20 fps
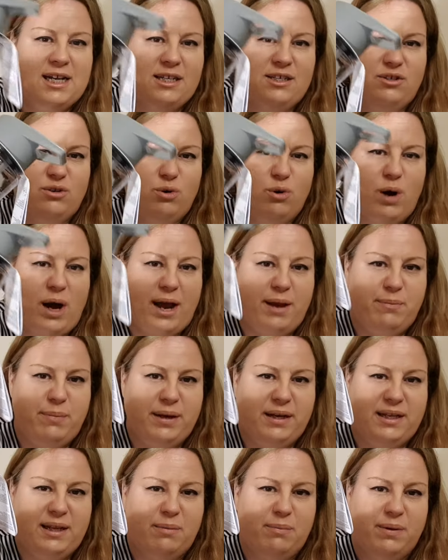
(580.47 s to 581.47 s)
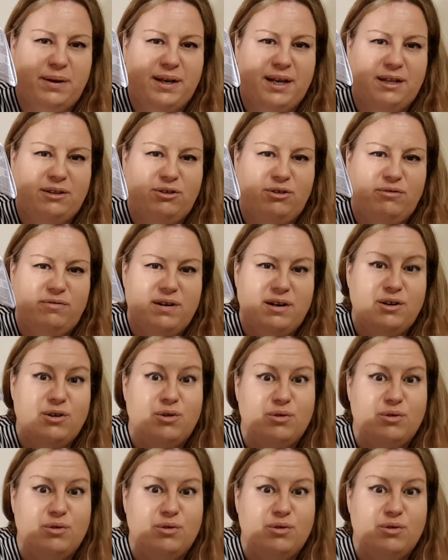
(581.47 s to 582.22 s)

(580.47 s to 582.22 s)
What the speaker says: so I picked up another one.